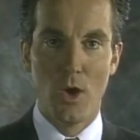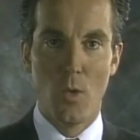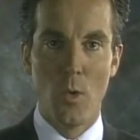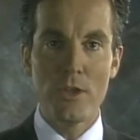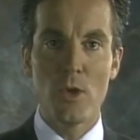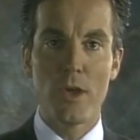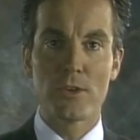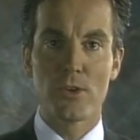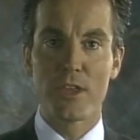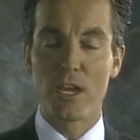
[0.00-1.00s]
When you
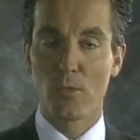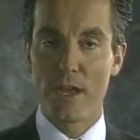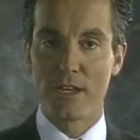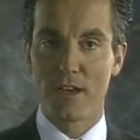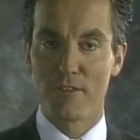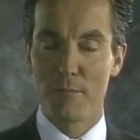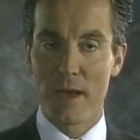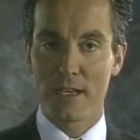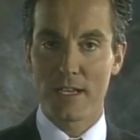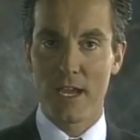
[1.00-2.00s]
enter the arena of
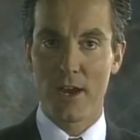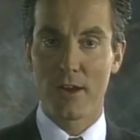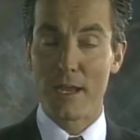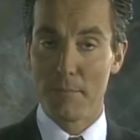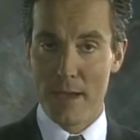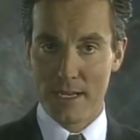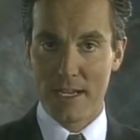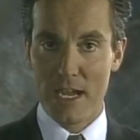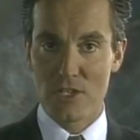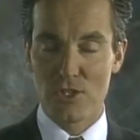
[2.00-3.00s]
Medicare and
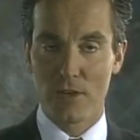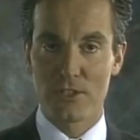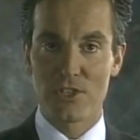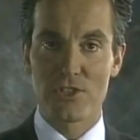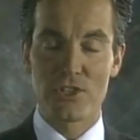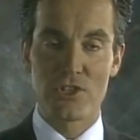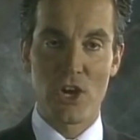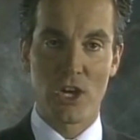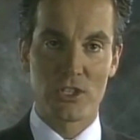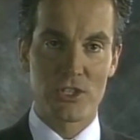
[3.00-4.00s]
Medicaid services and
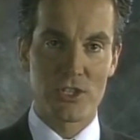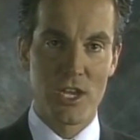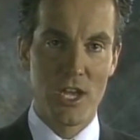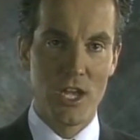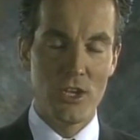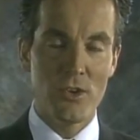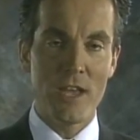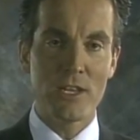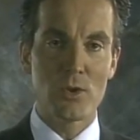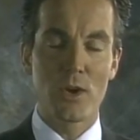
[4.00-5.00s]
charges, you
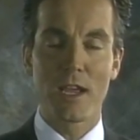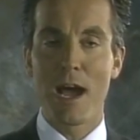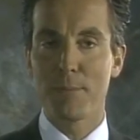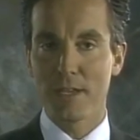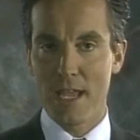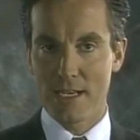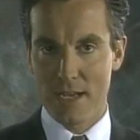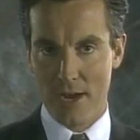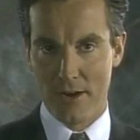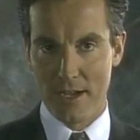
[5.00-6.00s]
get into a complicated
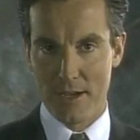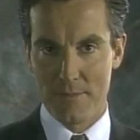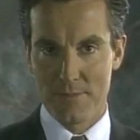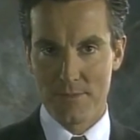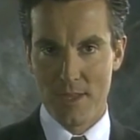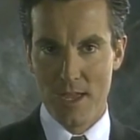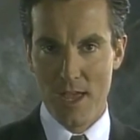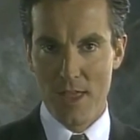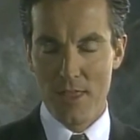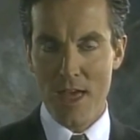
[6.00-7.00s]
area.
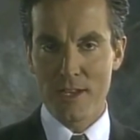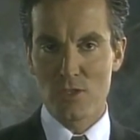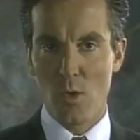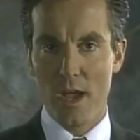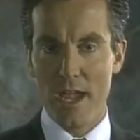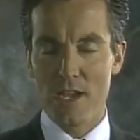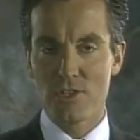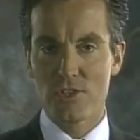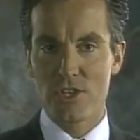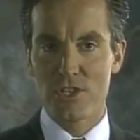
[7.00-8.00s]
That is why
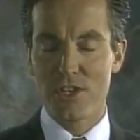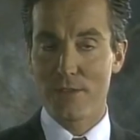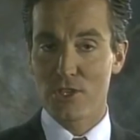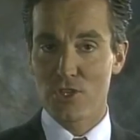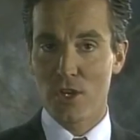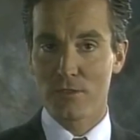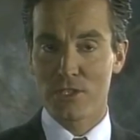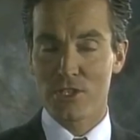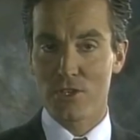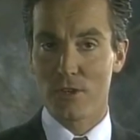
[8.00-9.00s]
agencies have a
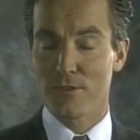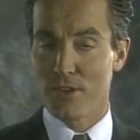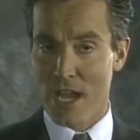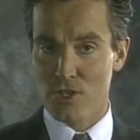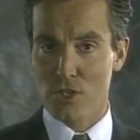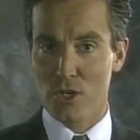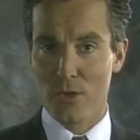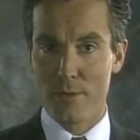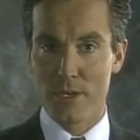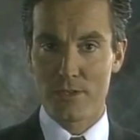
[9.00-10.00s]
service or financial
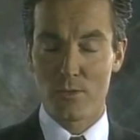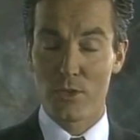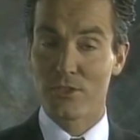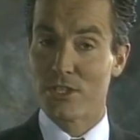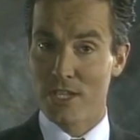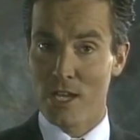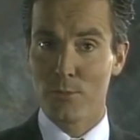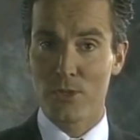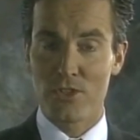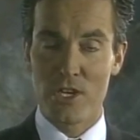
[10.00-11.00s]
agreement with detailed
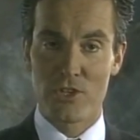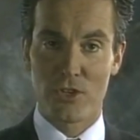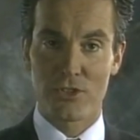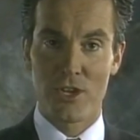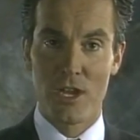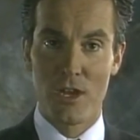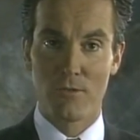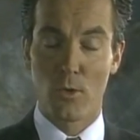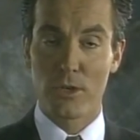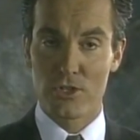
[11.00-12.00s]
procedures
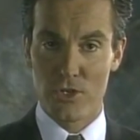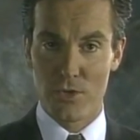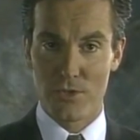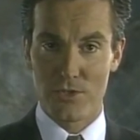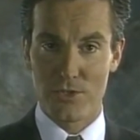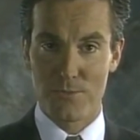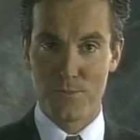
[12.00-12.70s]
for its use.